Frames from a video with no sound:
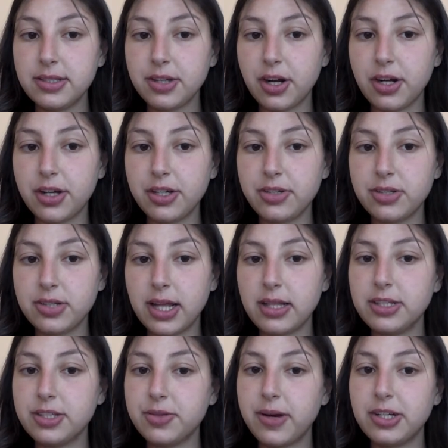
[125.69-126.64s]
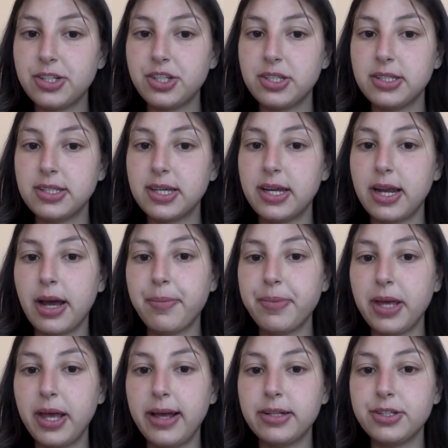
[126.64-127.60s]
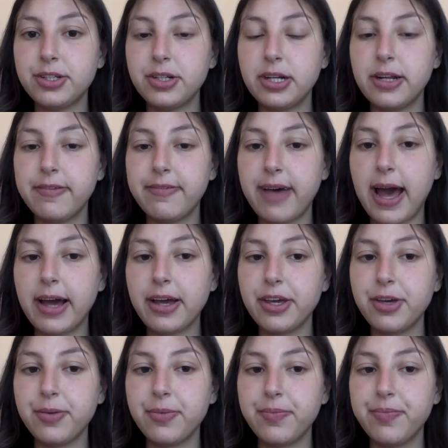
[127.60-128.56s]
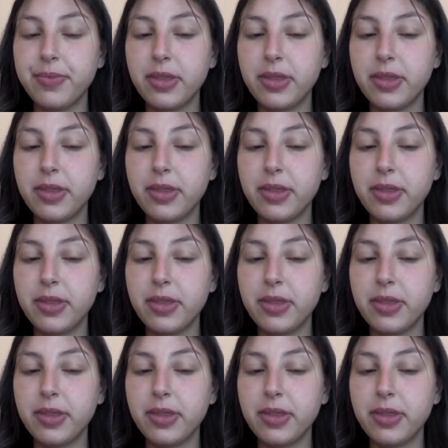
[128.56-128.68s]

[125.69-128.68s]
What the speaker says: argues that these questions cannot be answered in a vacuum.